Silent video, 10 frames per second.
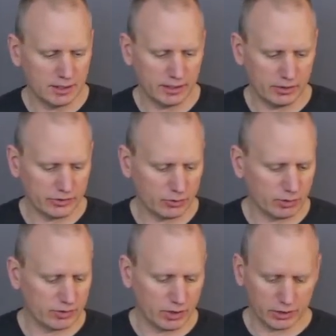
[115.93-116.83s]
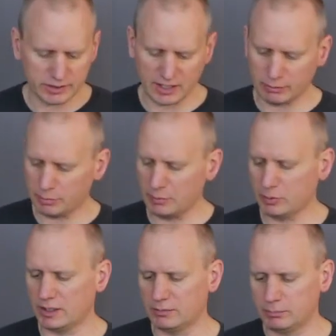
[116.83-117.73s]
I hear stories all the time of
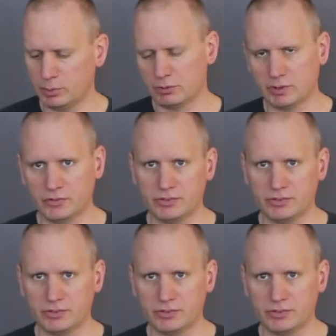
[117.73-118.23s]
people that put reel